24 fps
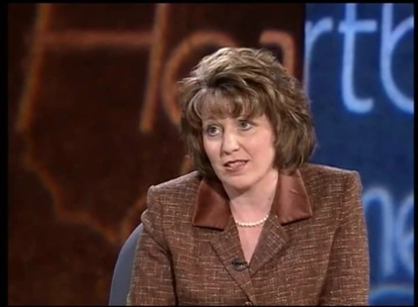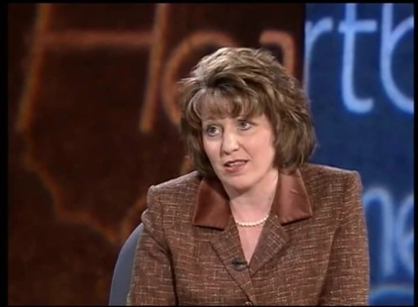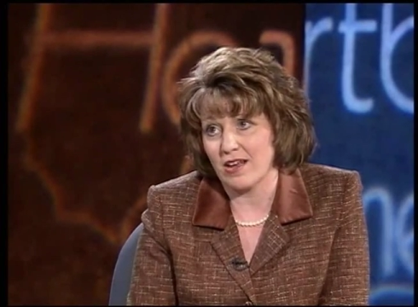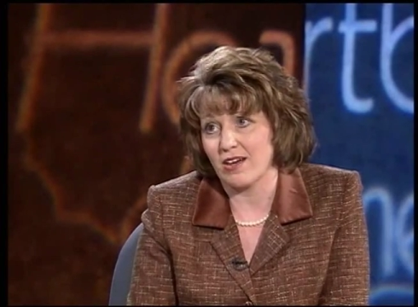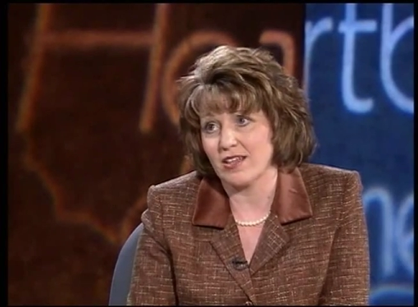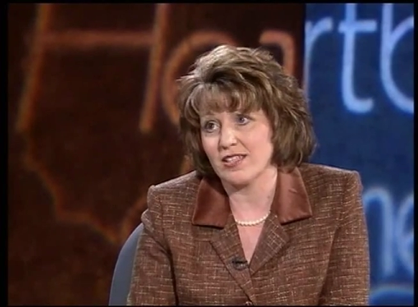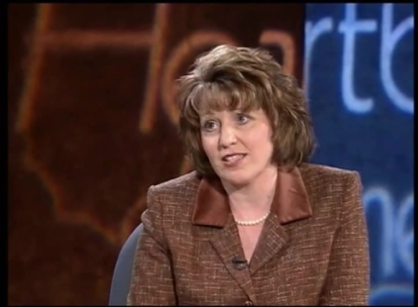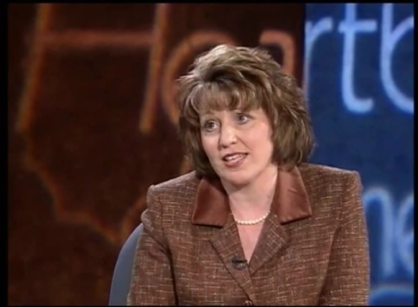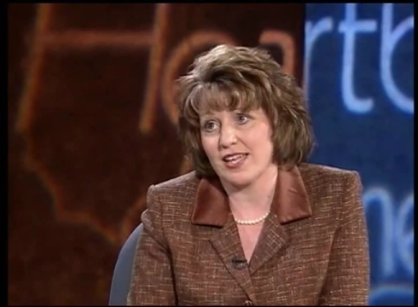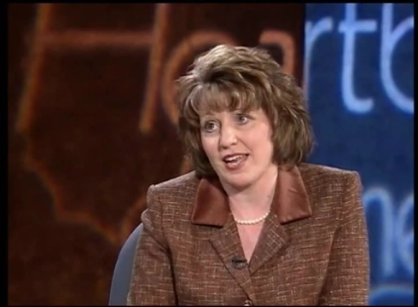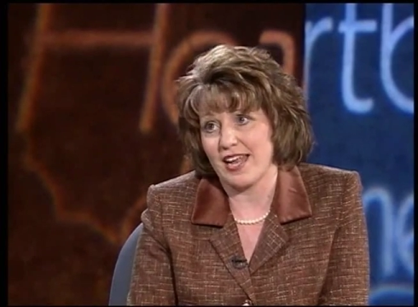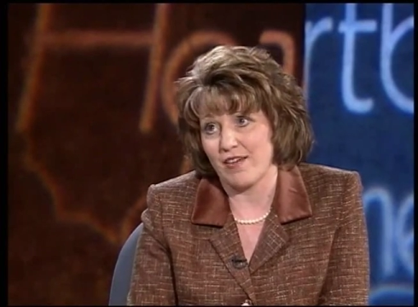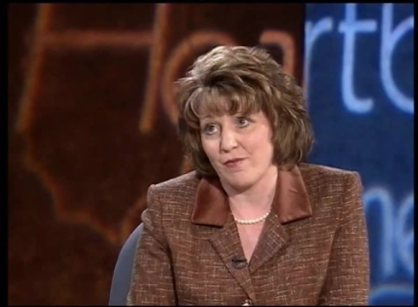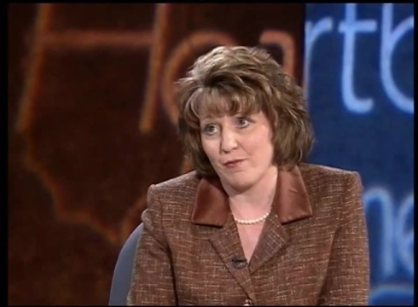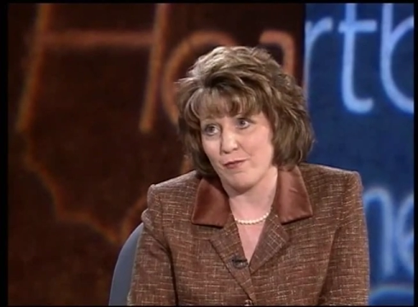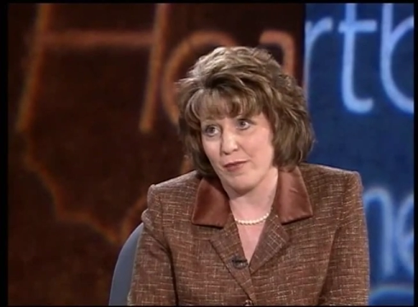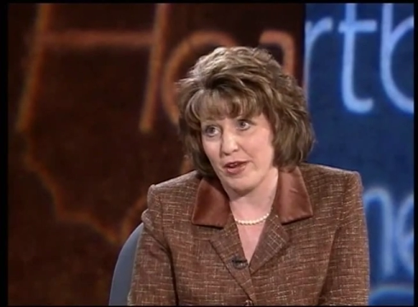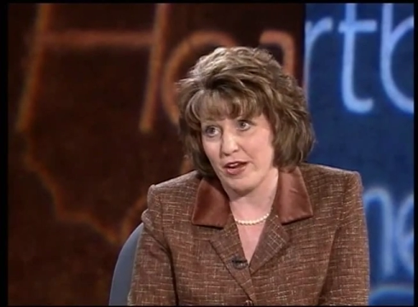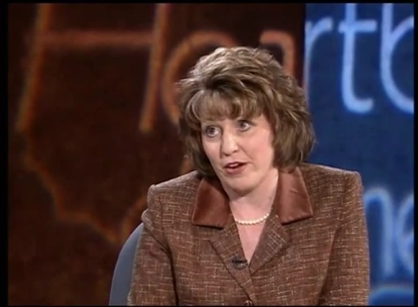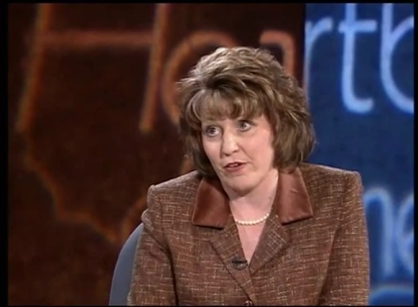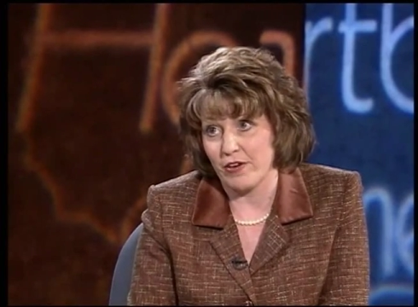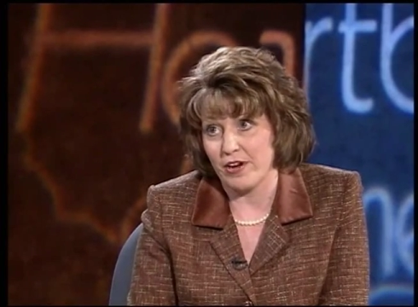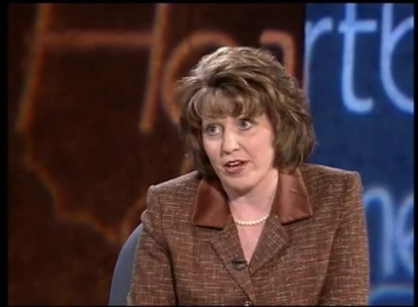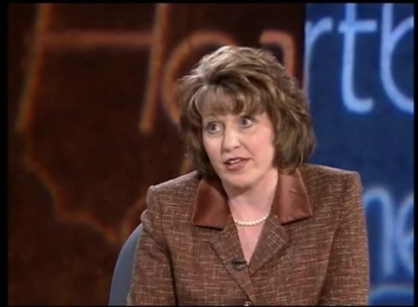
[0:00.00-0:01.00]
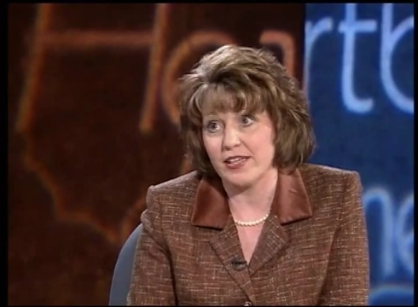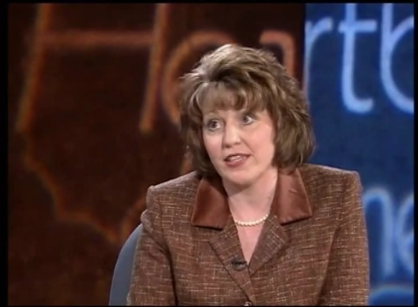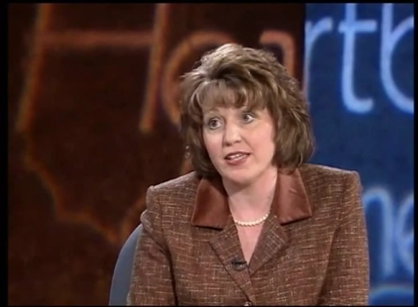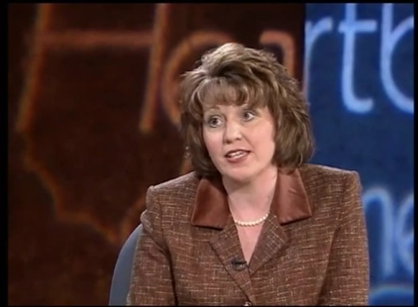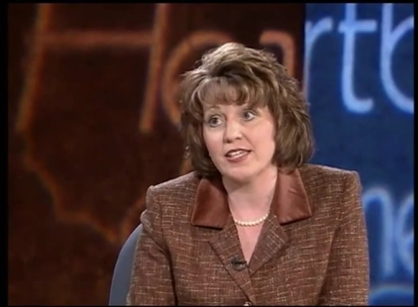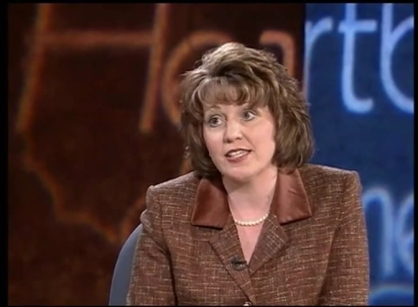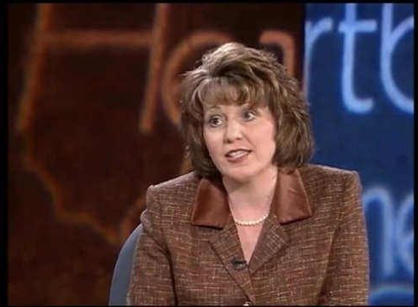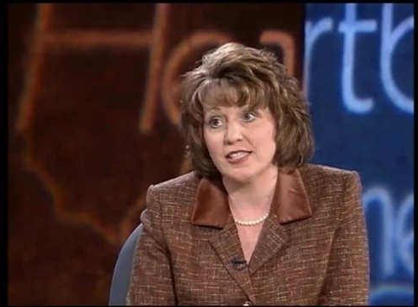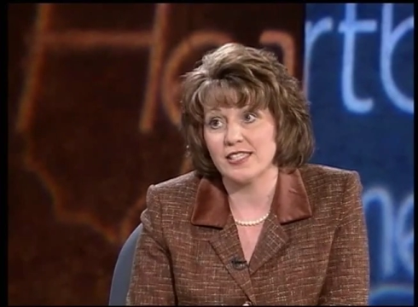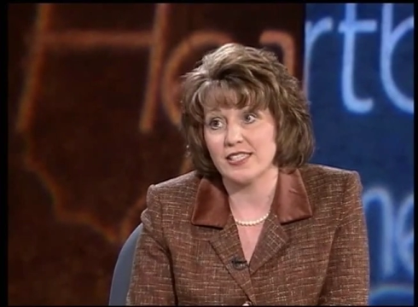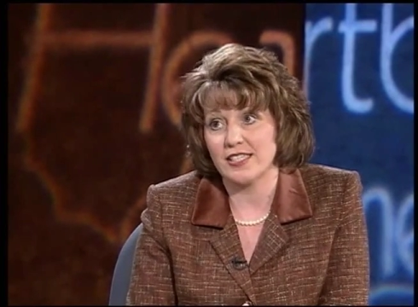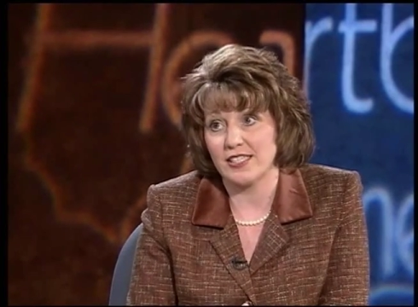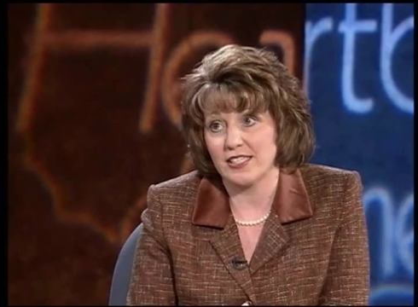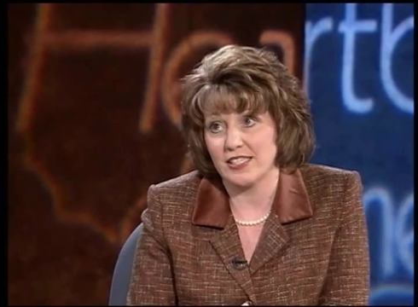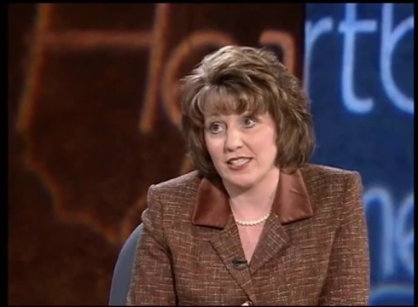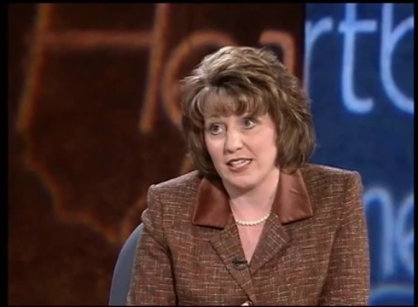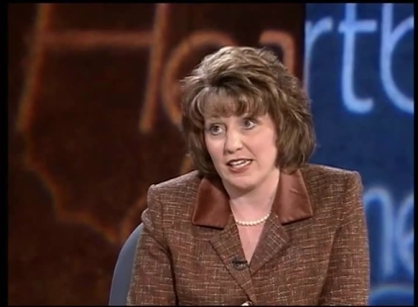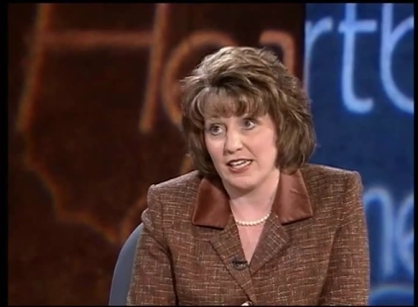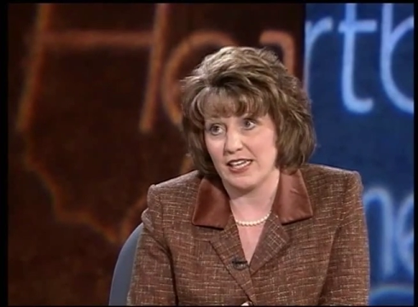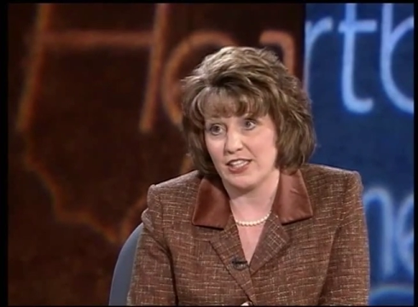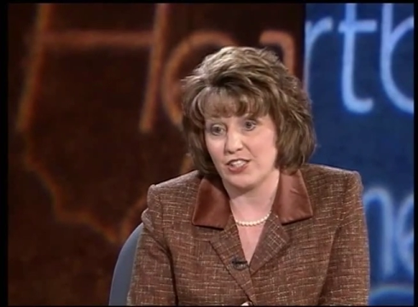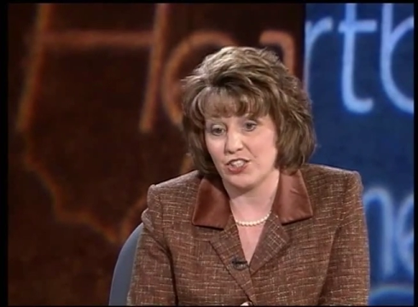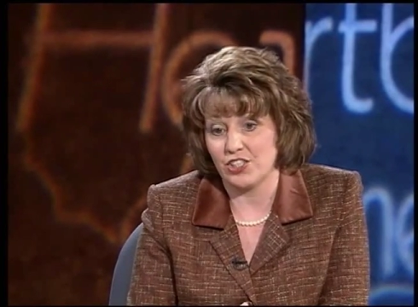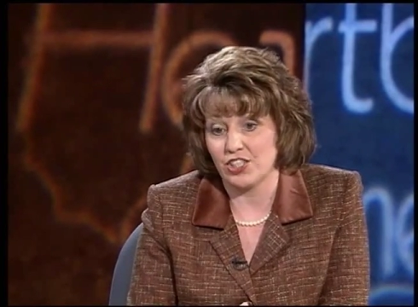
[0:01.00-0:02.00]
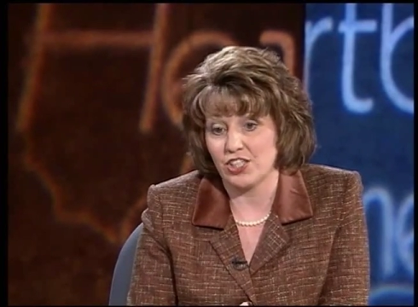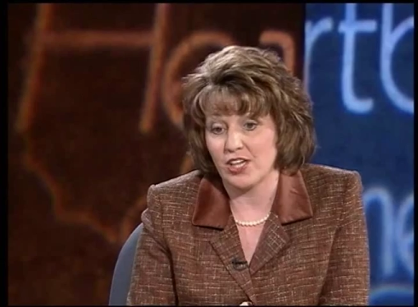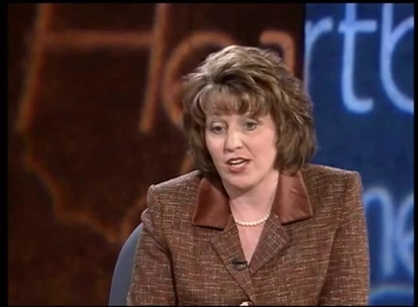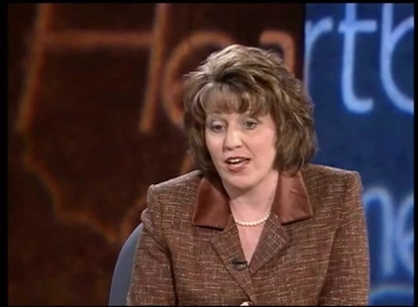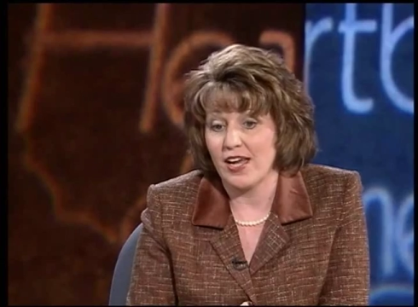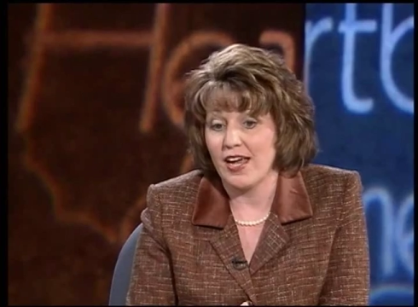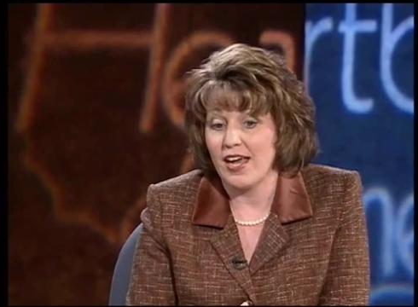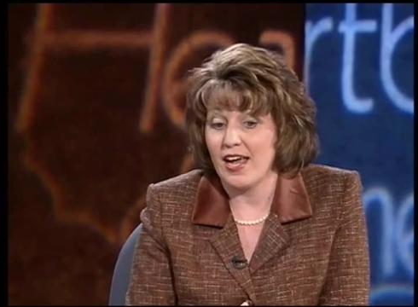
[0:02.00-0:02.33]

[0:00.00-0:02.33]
songs that have merit to teach,